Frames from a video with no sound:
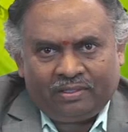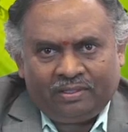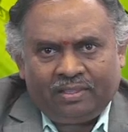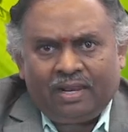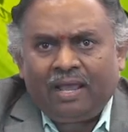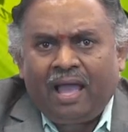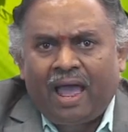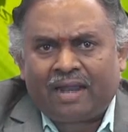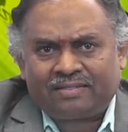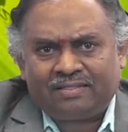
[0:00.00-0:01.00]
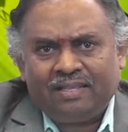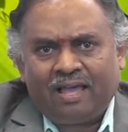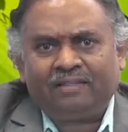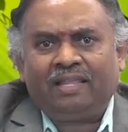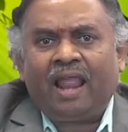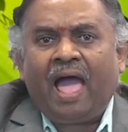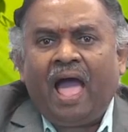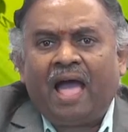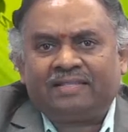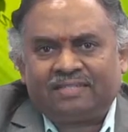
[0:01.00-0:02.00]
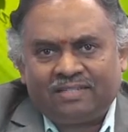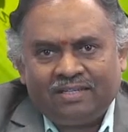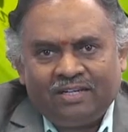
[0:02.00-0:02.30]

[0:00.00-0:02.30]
The laggards are the last